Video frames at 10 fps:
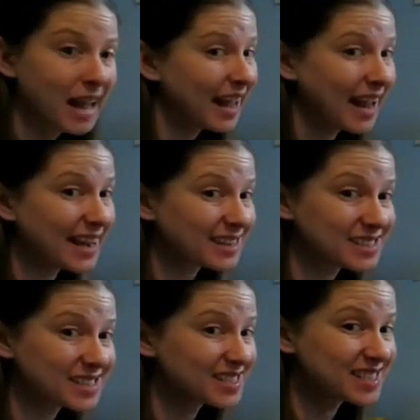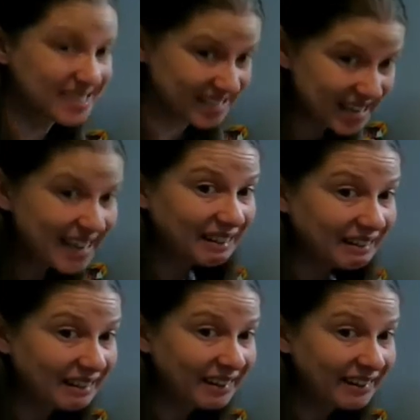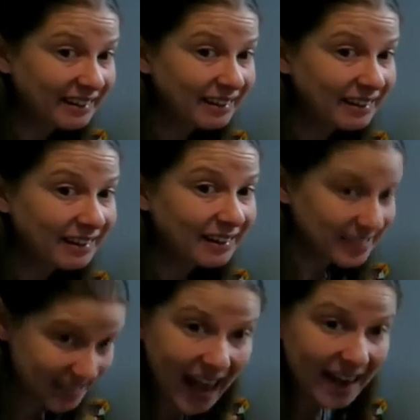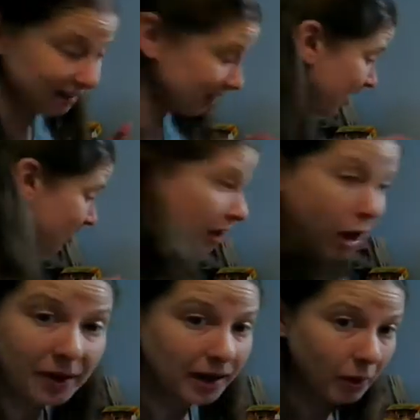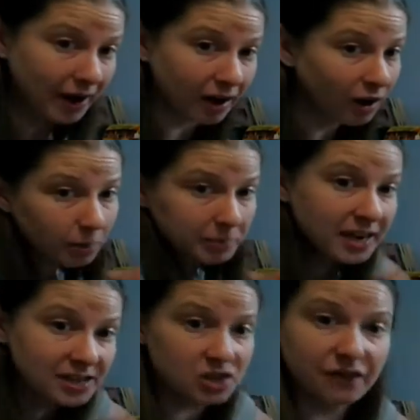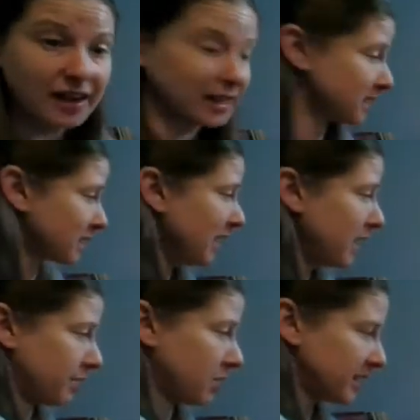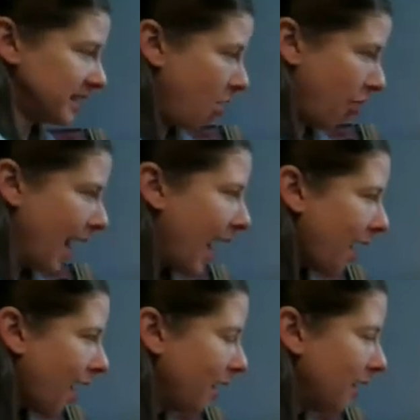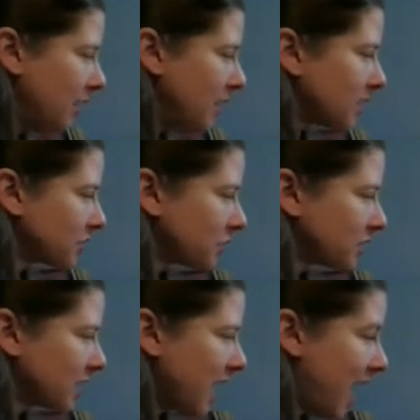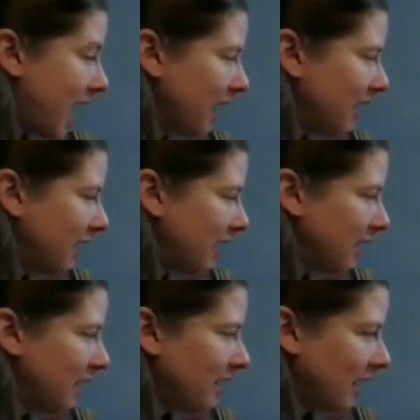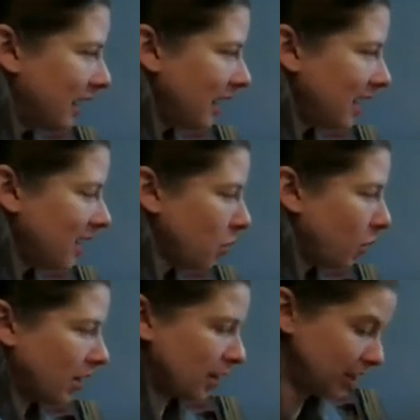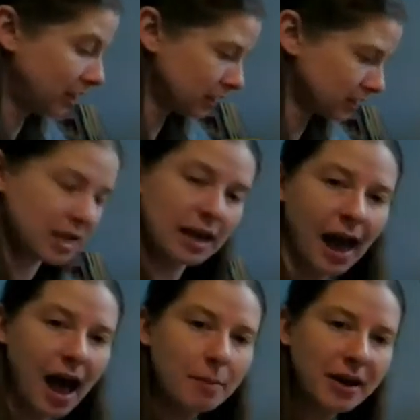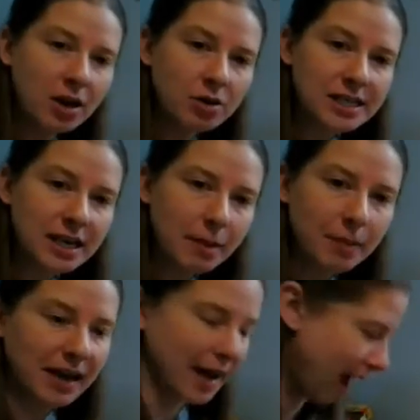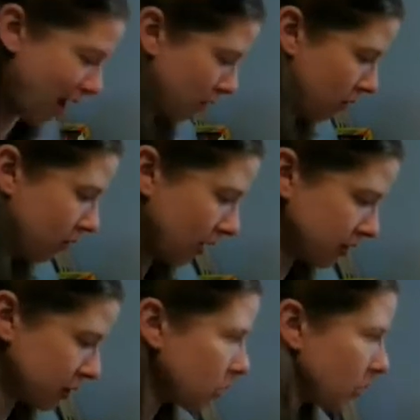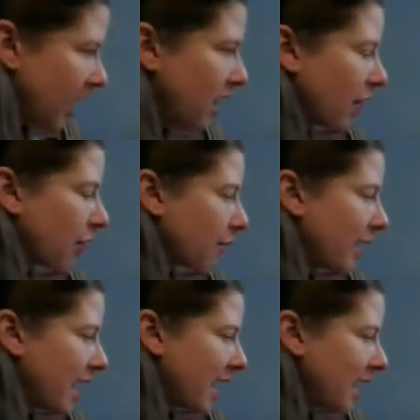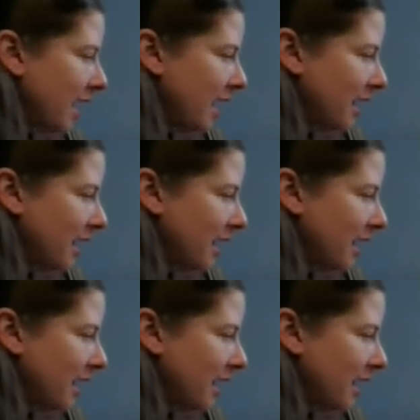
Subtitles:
It's still 10. Nobody went home. They just fell asleep. They're still there. So 10 equals, how many are sleeping now? 1, 2, 3. 3.